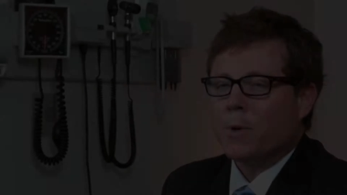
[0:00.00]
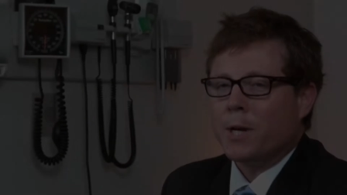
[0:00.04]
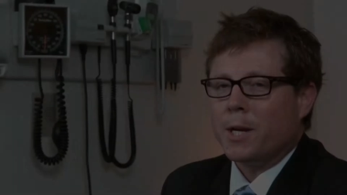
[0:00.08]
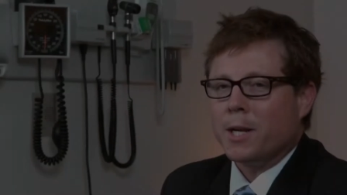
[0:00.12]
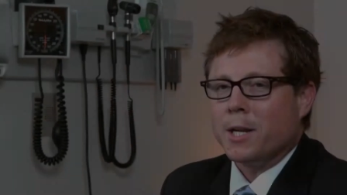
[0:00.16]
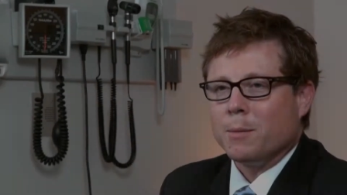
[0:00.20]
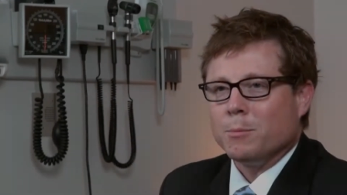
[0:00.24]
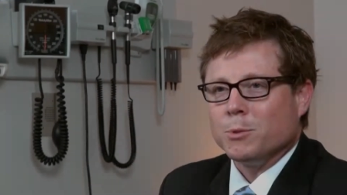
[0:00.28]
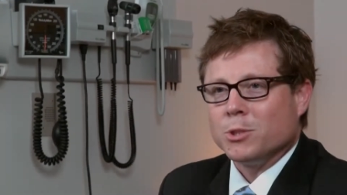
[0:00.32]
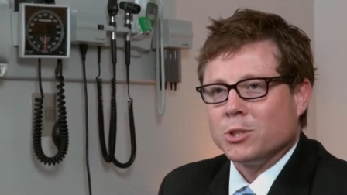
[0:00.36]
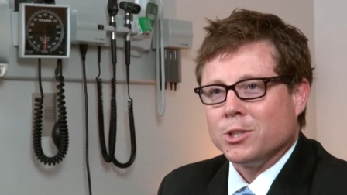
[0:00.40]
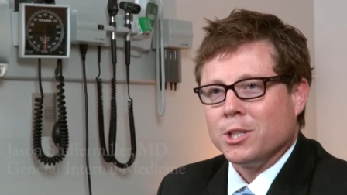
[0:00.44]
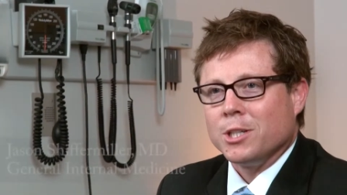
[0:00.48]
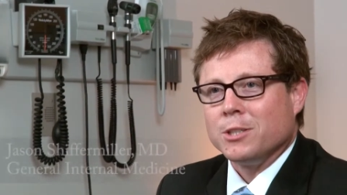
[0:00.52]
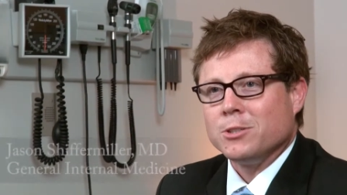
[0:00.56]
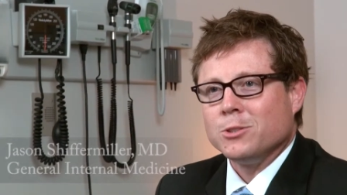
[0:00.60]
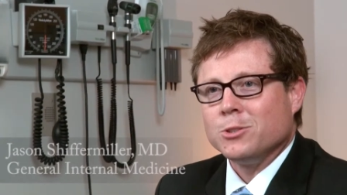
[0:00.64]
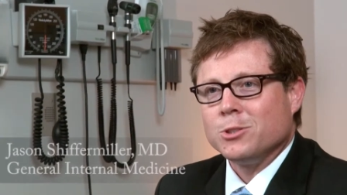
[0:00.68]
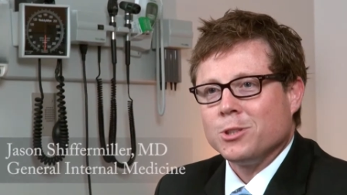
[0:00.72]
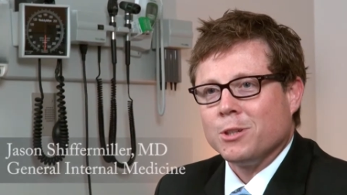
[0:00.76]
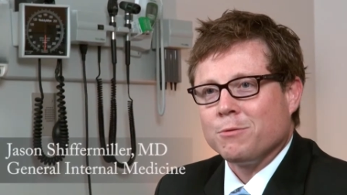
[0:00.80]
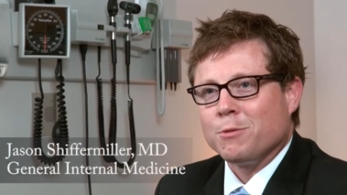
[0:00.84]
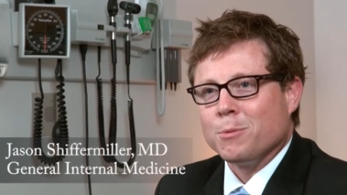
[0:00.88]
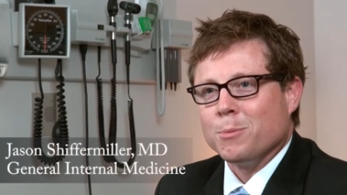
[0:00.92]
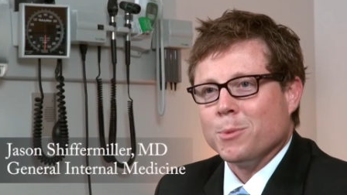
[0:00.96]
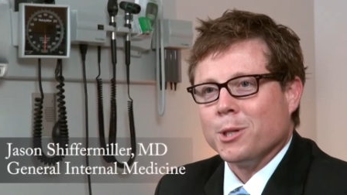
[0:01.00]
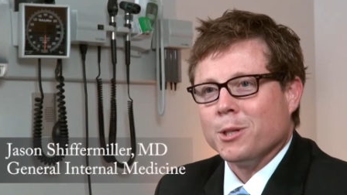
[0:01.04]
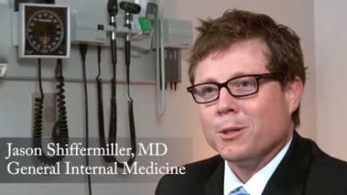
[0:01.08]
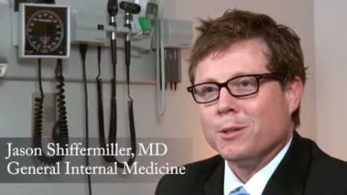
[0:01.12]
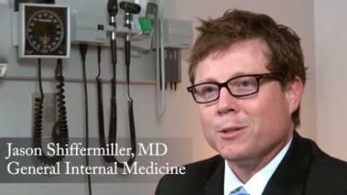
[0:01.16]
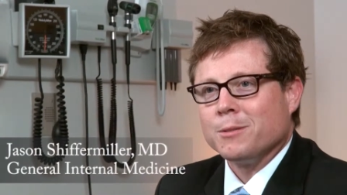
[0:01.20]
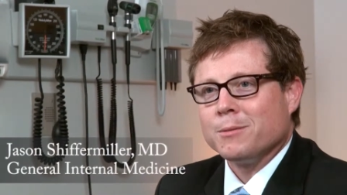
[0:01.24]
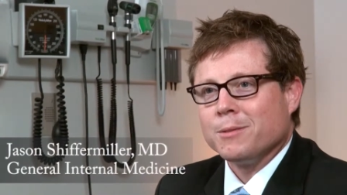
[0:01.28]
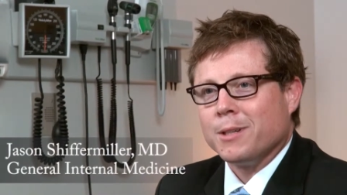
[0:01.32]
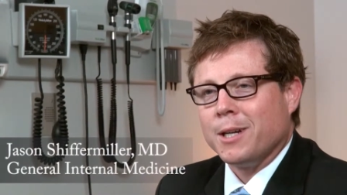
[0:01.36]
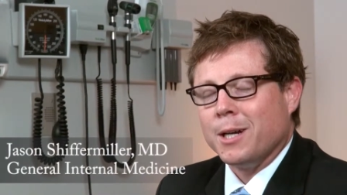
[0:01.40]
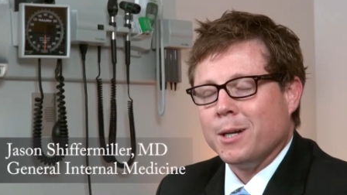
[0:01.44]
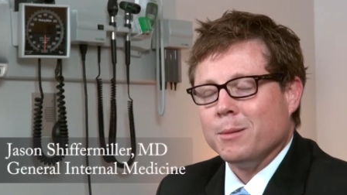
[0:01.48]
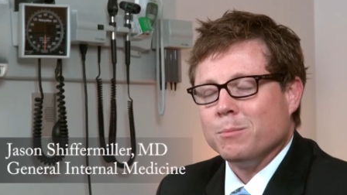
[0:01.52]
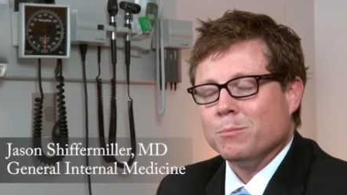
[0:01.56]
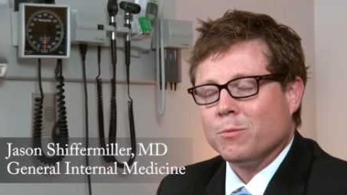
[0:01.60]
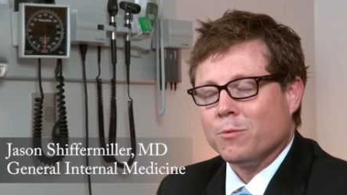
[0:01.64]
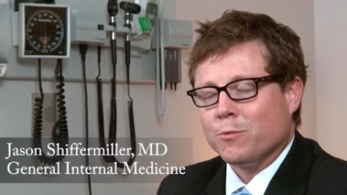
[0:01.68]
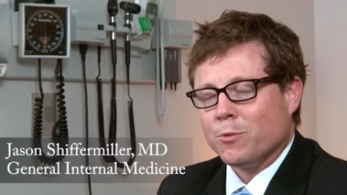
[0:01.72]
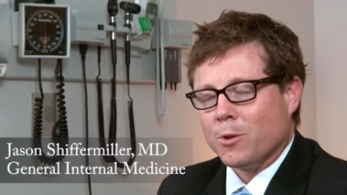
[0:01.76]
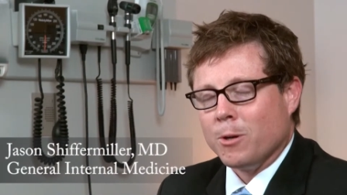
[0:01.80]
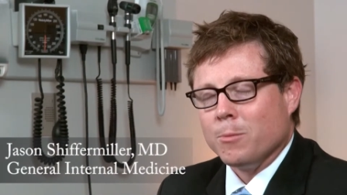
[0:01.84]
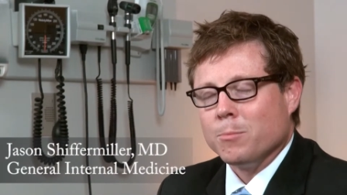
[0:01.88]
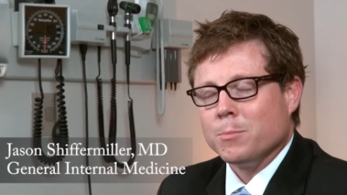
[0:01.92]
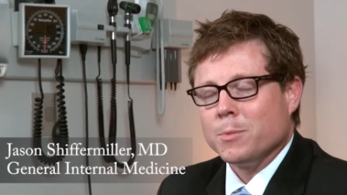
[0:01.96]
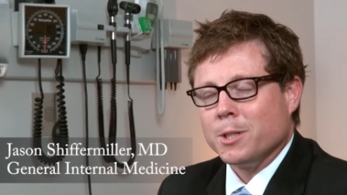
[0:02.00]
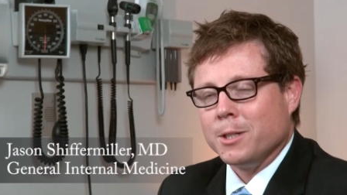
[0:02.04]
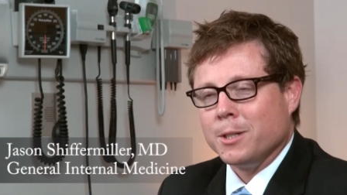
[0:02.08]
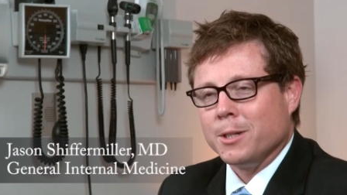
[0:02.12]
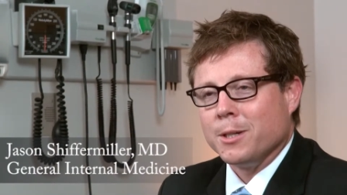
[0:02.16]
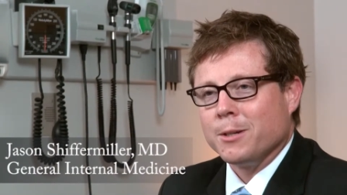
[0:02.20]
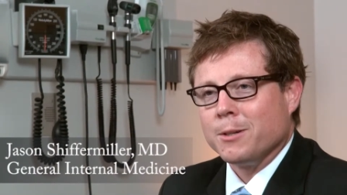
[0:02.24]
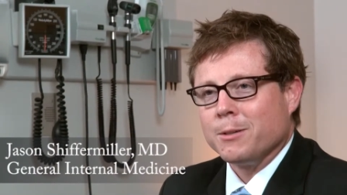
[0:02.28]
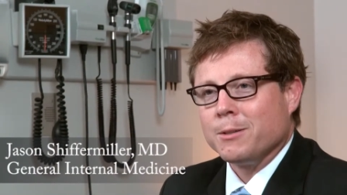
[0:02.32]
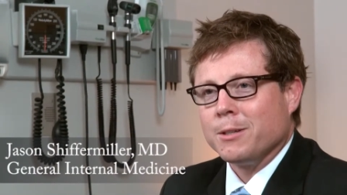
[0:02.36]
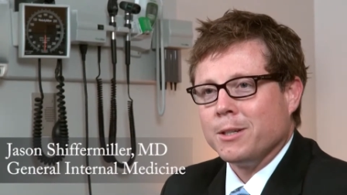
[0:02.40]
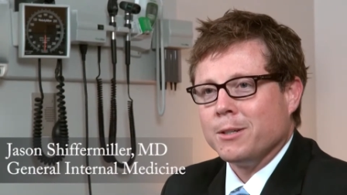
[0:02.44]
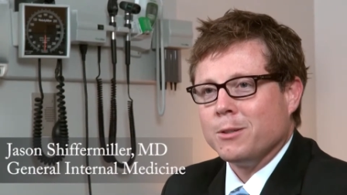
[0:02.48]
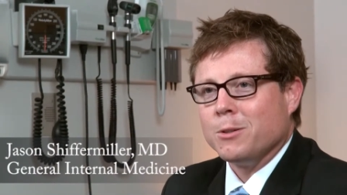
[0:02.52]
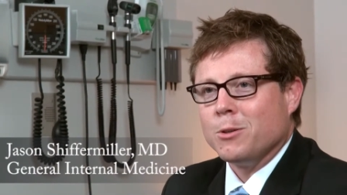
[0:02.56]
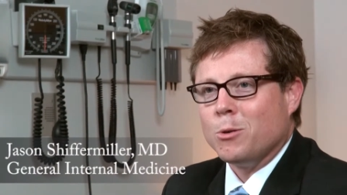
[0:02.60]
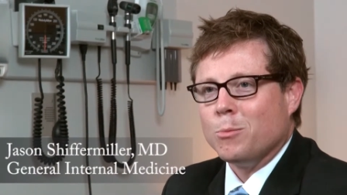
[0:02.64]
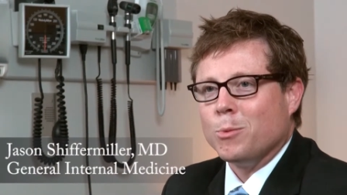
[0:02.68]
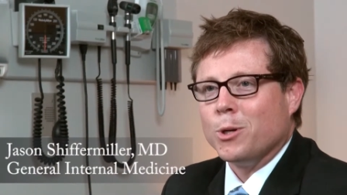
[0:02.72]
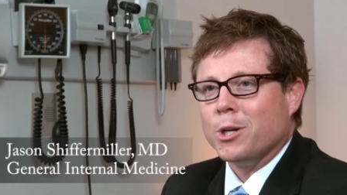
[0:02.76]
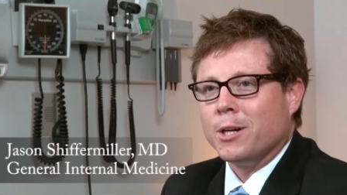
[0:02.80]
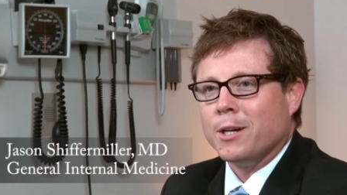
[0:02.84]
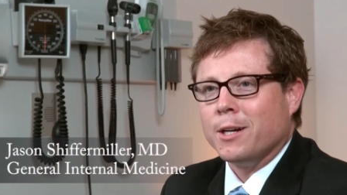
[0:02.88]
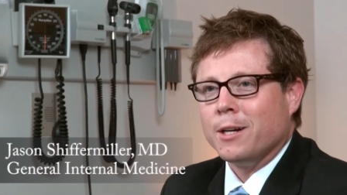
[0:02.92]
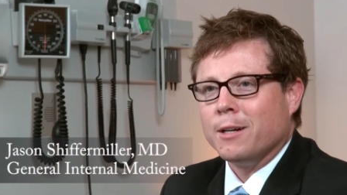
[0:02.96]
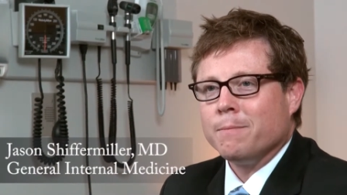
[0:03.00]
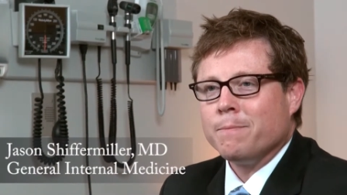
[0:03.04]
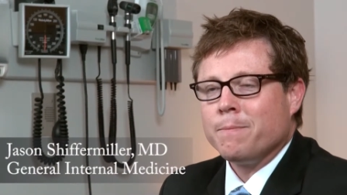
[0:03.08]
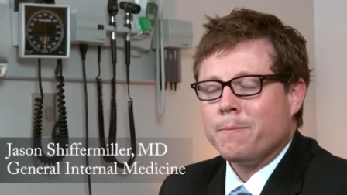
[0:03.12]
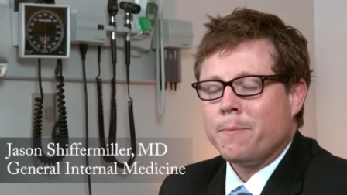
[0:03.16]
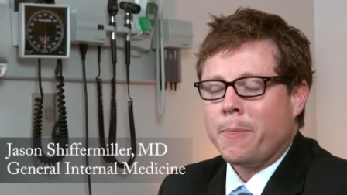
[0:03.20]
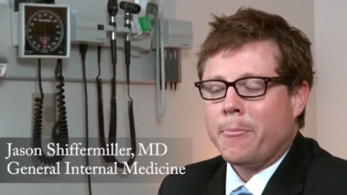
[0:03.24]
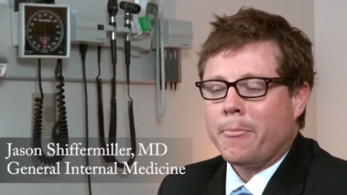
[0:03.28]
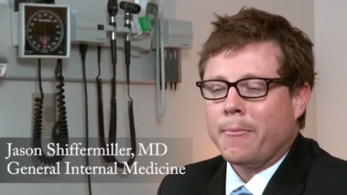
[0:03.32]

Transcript: My name is Jason Shiffermiller. I'm from here in Omaha,